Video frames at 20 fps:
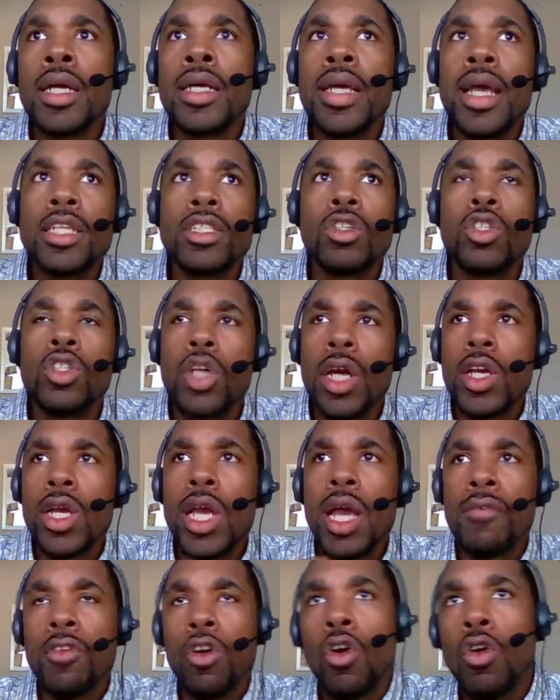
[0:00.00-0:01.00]
yeah. So you
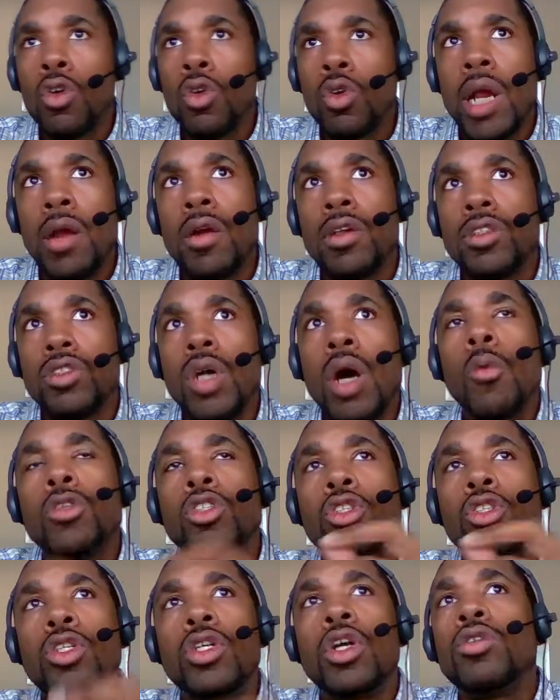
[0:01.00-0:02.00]
have an Oracle error. So I
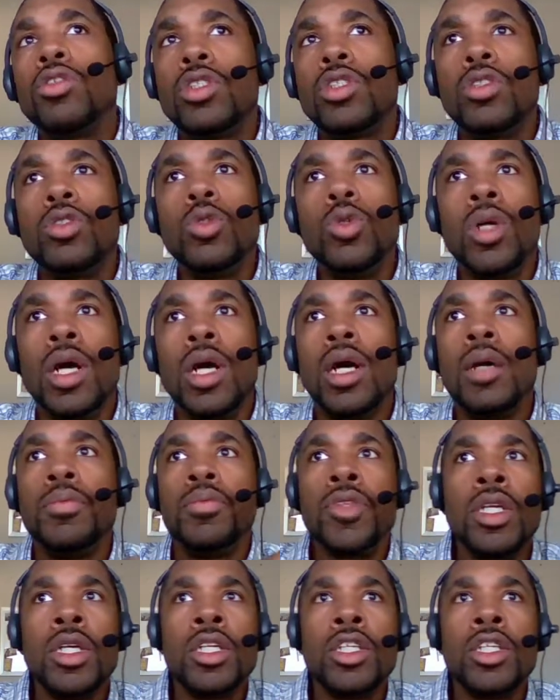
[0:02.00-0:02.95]
want you to go to